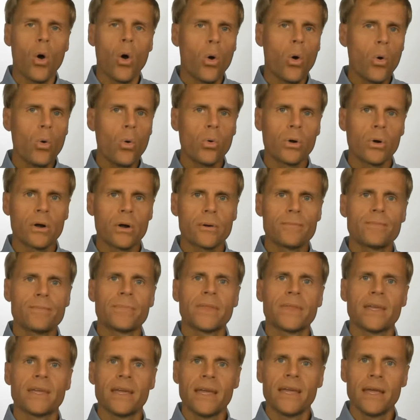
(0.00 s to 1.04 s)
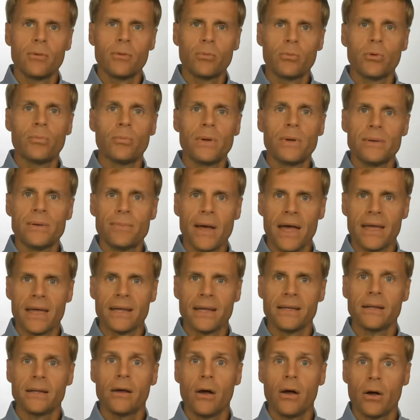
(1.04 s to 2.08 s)
or it will be
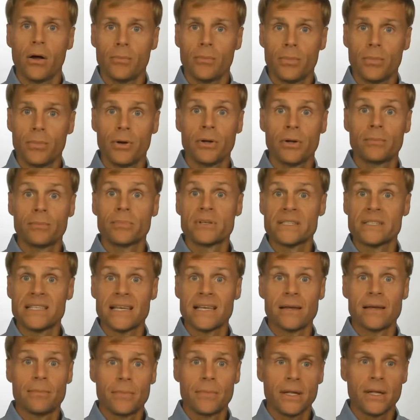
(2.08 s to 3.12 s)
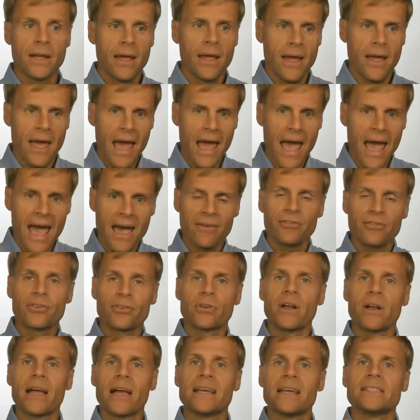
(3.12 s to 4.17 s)
paid upon presentment
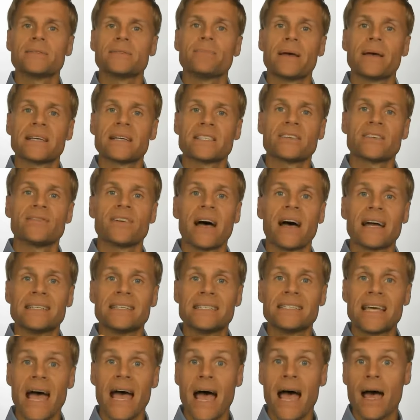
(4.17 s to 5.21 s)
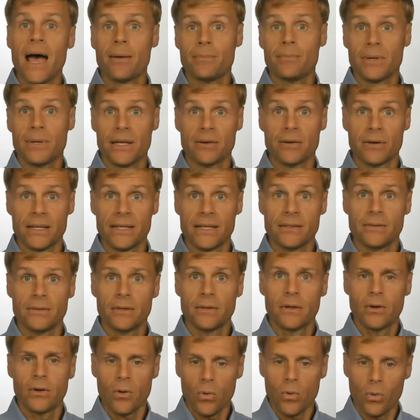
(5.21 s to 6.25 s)
after a specified time period
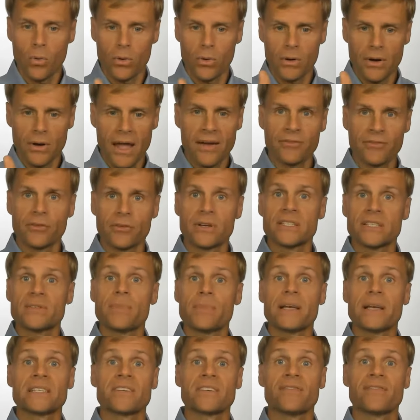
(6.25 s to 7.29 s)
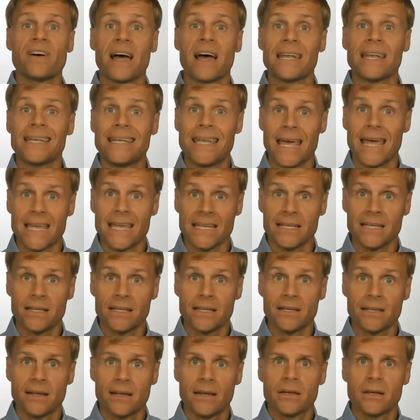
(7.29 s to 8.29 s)
or after a specified date.